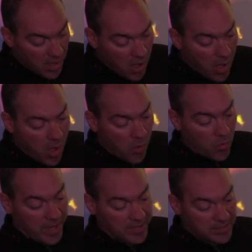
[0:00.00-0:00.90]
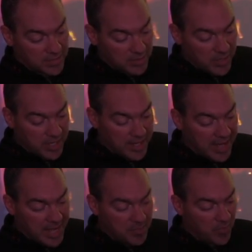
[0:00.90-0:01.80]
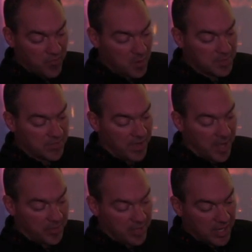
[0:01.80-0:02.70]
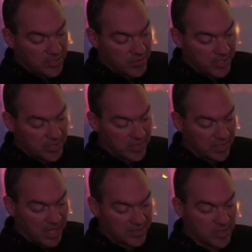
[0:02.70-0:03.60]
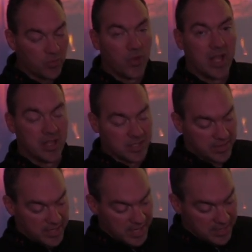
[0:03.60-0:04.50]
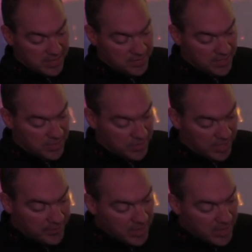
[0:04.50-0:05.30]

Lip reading: always included in any performance of opera, a tradition that lasted well into the 19th century.